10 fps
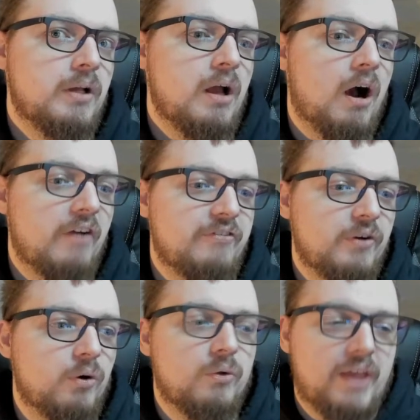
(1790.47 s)
I
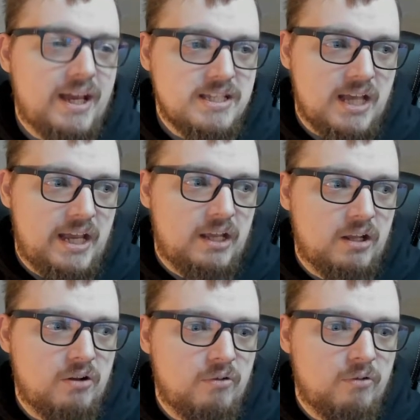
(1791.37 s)
feel that is a
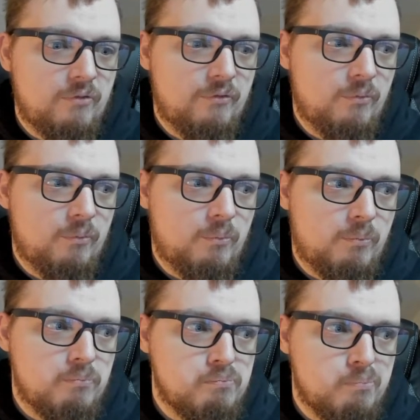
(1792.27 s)

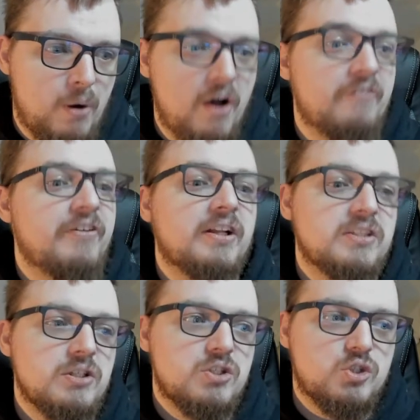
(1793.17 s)

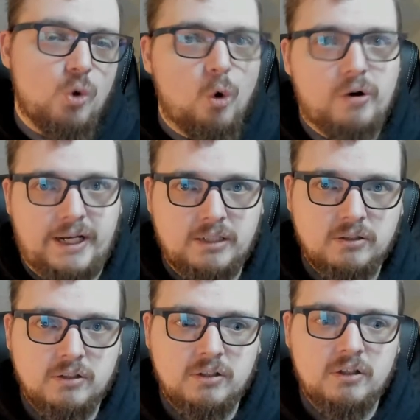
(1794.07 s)
perfect scoring
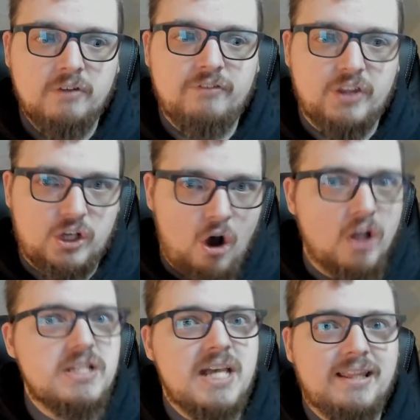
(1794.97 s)
for the
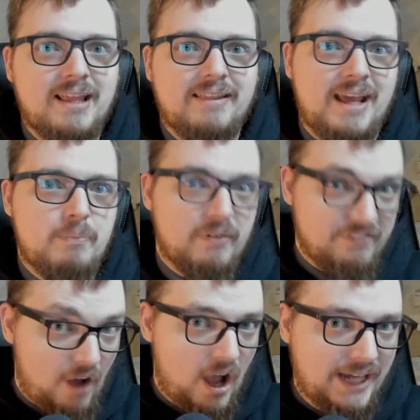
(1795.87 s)
content that they
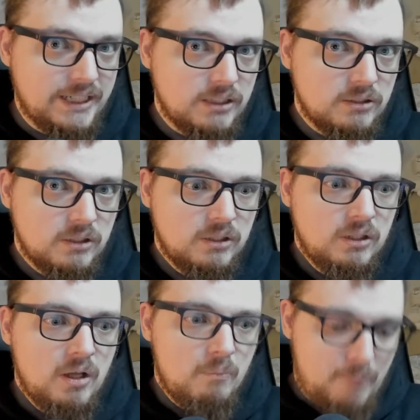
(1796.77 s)
provide
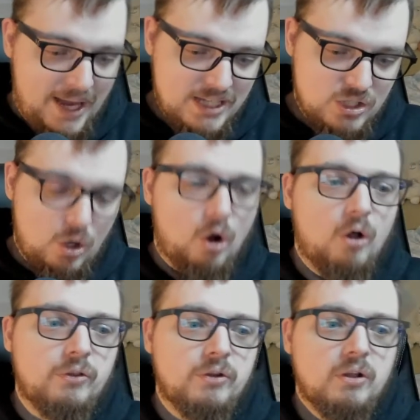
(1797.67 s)
based
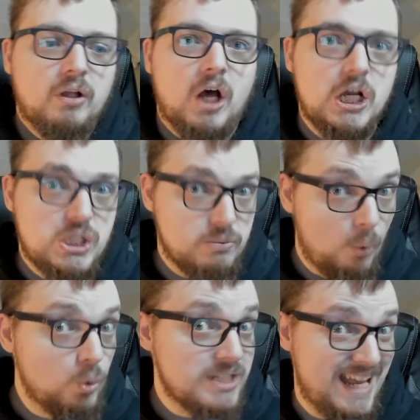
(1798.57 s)
on a
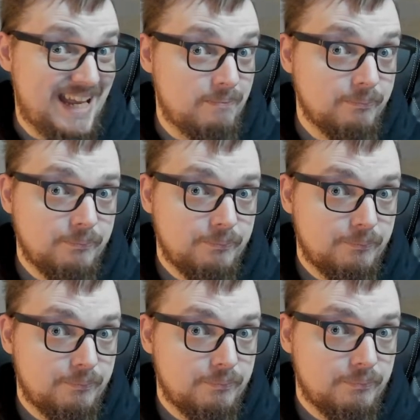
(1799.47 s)
small team,
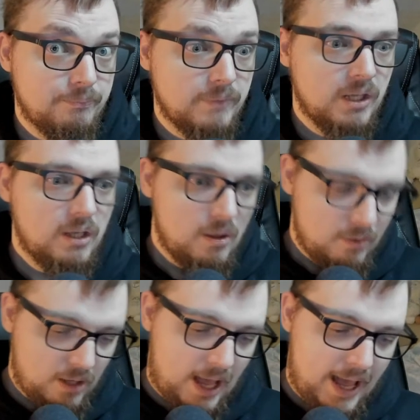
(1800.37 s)

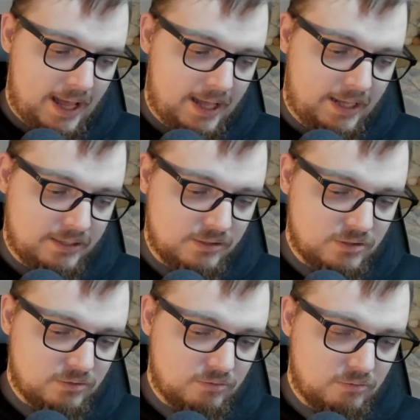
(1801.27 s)
and
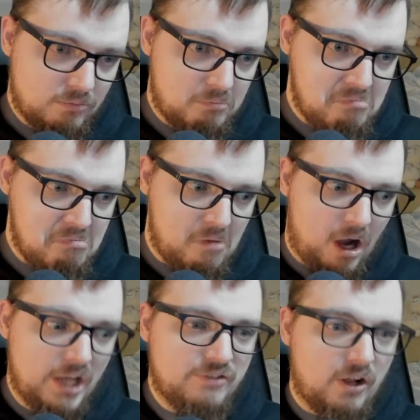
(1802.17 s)

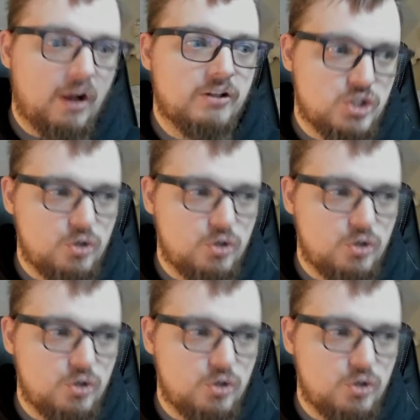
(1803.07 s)
I do